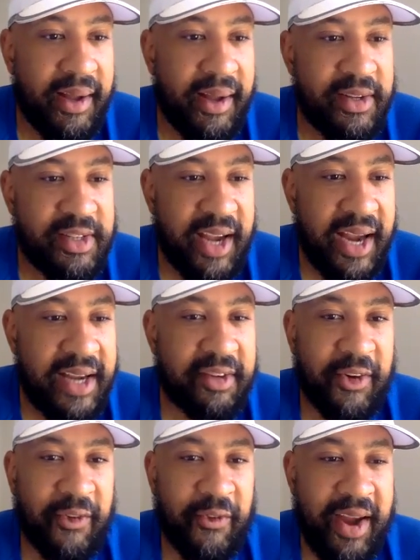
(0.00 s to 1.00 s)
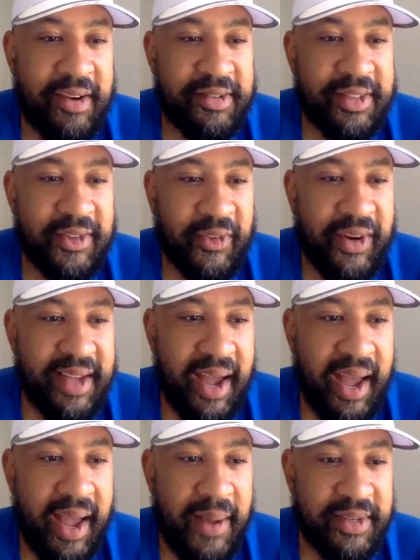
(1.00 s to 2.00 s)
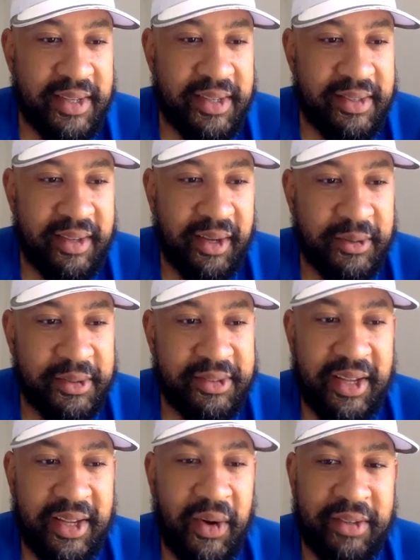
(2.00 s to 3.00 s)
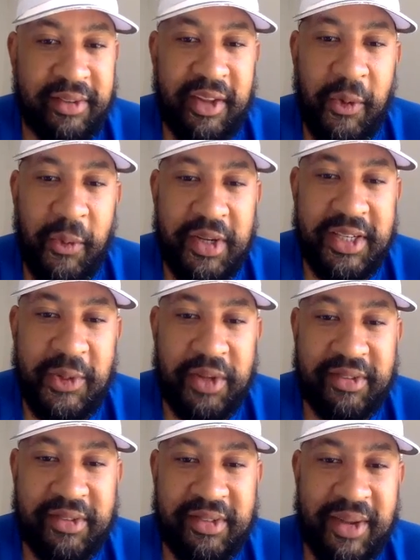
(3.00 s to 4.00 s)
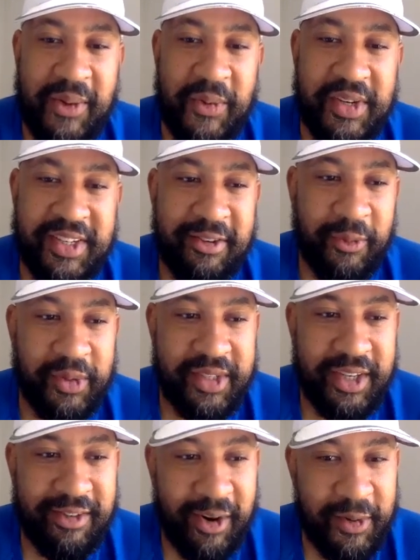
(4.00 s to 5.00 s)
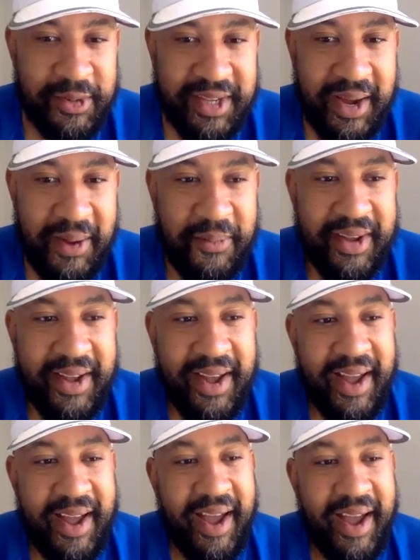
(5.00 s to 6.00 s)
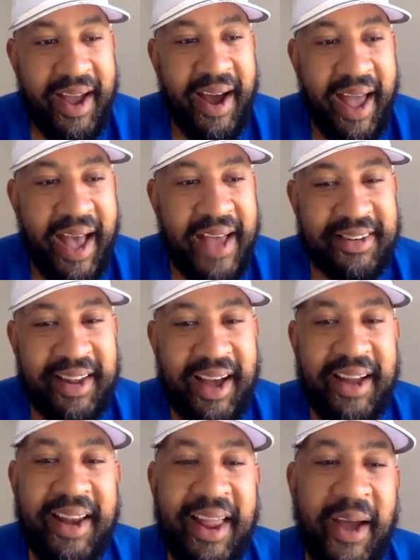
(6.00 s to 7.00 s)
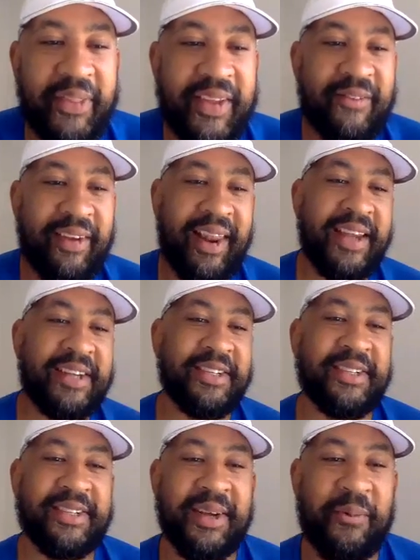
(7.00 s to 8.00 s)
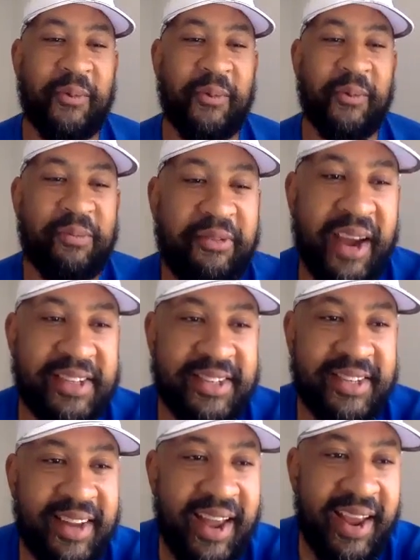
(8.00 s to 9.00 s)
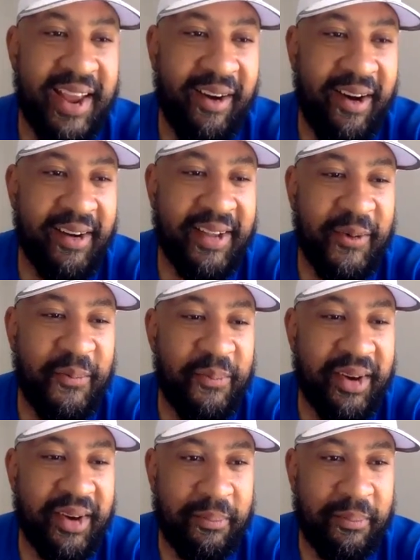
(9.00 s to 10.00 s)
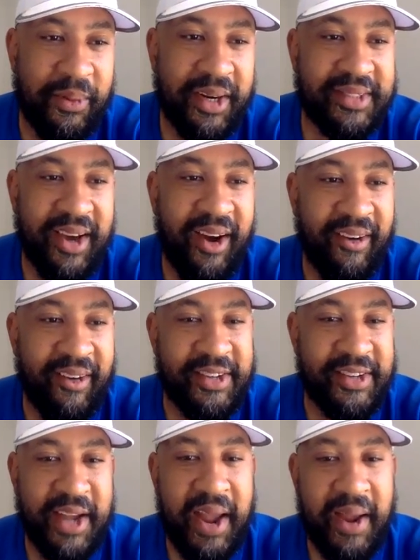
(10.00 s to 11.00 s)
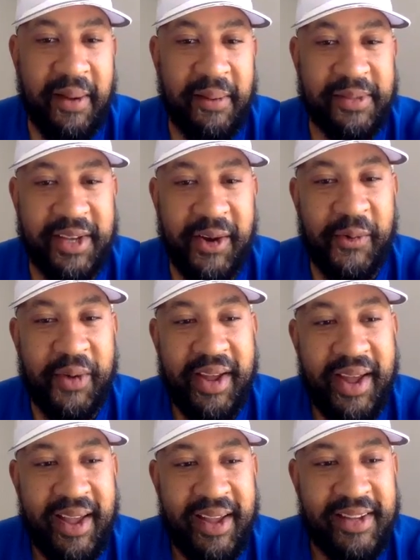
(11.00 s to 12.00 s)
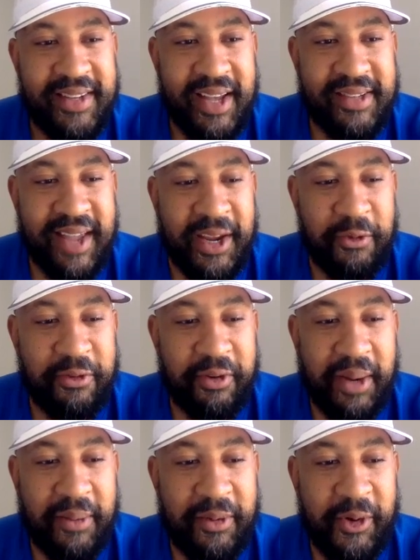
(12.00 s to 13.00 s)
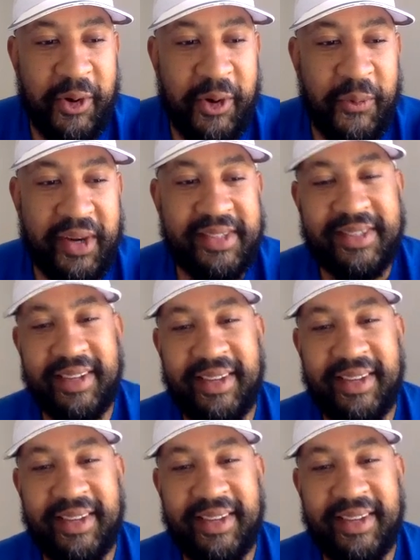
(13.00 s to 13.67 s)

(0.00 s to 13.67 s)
Changes careers 3 times, and still doesn't know what she wants to be when she grows up. Has an unhealthy relationship with perfection, and audio books are her jam. So, Jess, thank you for coming on with us.